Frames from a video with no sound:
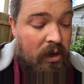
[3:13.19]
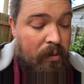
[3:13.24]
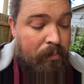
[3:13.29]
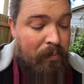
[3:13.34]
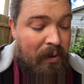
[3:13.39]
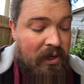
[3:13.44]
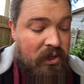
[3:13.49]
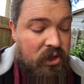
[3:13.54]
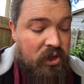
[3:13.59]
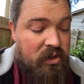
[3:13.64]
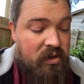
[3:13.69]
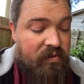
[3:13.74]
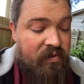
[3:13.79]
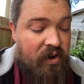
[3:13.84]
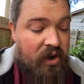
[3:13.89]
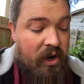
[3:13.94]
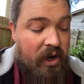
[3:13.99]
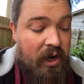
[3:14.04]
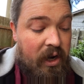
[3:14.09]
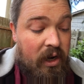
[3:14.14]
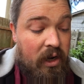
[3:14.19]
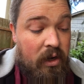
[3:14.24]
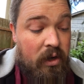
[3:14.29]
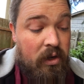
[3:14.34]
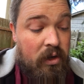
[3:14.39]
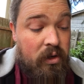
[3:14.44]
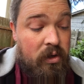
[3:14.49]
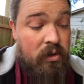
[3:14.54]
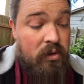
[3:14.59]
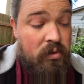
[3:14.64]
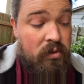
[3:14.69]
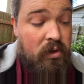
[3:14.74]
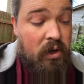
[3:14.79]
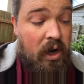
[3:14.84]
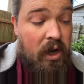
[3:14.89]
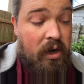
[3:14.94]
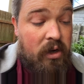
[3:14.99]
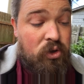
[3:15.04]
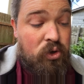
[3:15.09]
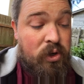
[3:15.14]
Beech is a very
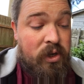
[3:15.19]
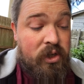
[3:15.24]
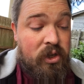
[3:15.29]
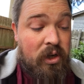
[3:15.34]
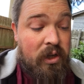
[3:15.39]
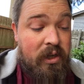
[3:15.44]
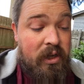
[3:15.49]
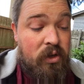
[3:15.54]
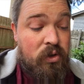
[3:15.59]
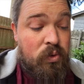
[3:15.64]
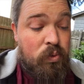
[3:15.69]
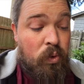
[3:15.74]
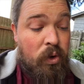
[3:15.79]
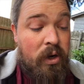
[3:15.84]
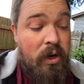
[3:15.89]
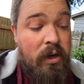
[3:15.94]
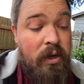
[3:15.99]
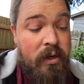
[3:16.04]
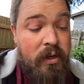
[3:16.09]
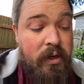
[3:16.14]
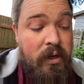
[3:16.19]
kind of traditionally used wood,